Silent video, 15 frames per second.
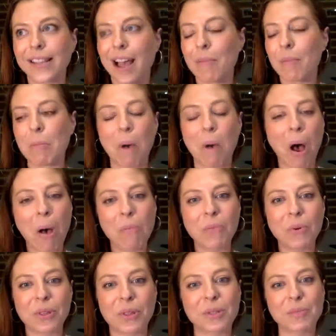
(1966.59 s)
I'm a mom
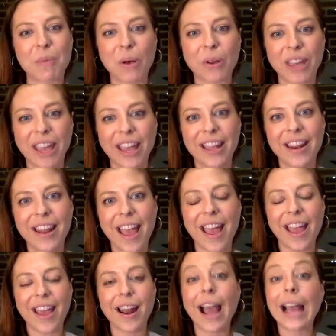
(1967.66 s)
with a small kid
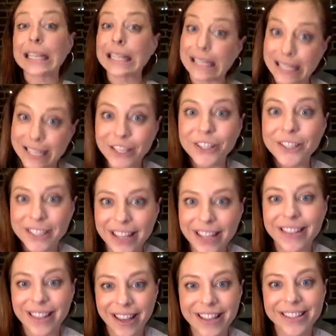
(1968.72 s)
and I still
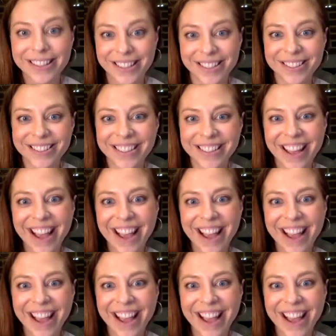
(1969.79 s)
did this.